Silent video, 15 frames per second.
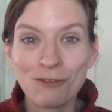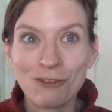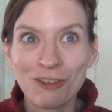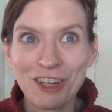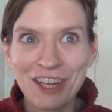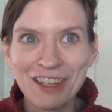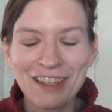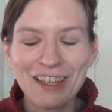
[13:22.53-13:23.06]

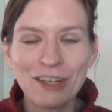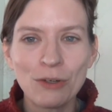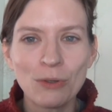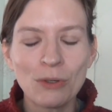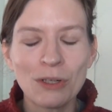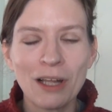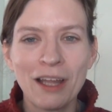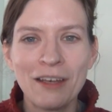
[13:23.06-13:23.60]
really
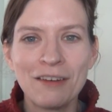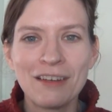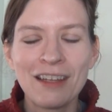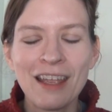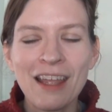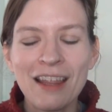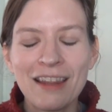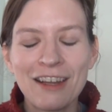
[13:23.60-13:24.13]
cool, and
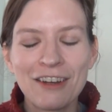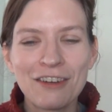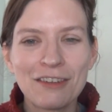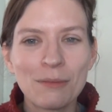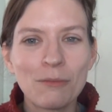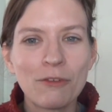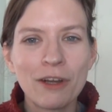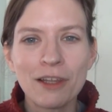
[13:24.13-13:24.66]
there are
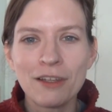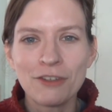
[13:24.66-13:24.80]
some really